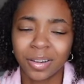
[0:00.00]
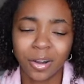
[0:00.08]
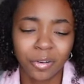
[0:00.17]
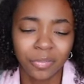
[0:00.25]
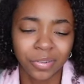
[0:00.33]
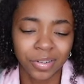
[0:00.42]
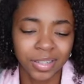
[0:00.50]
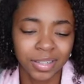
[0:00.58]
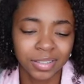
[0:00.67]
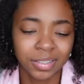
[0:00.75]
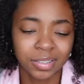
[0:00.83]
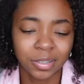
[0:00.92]
over
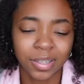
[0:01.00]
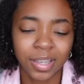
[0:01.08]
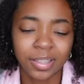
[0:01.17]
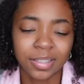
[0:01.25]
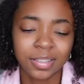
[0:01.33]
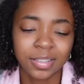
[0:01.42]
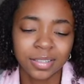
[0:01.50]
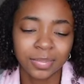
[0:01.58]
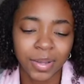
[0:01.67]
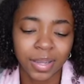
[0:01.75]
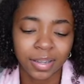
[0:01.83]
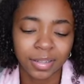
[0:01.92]
it. So yeah, this is
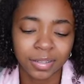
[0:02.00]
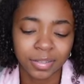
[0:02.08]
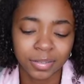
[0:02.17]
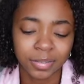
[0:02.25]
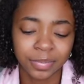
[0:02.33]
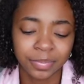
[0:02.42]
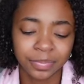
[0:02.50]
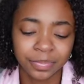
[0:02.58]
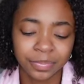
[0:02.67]
my um